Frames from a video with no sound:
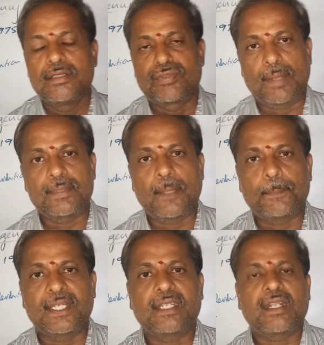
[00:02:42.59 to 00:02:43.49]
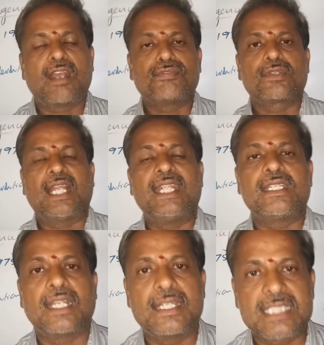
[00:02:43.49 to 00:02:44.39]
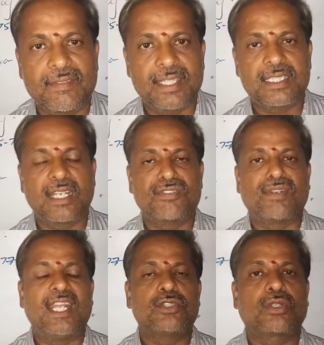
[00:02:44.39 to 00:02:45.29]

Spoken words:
from the period of 1975